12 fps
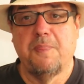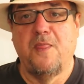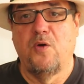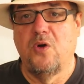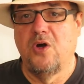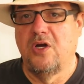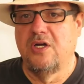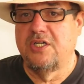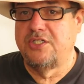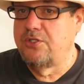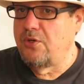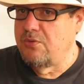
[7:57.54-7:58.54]
Or
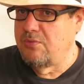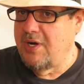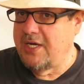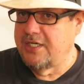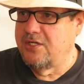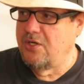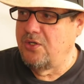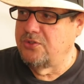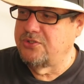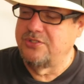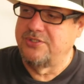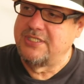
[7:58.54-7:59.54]
you don't want to
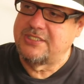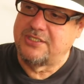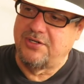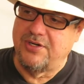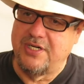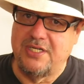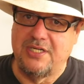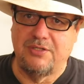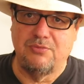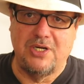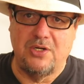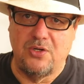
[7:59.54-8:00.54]
go to this area
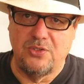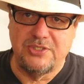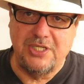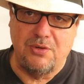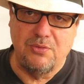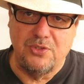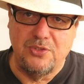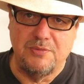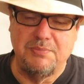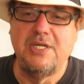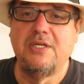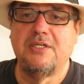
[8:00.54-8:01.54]
and rent a hotel
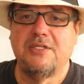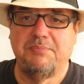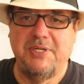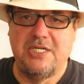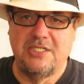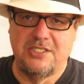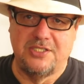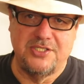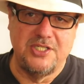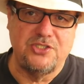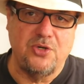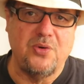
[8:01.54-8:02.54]
room because it's
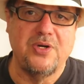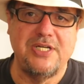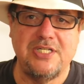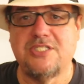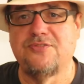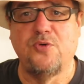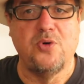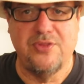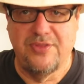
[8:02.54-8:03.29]
notorious for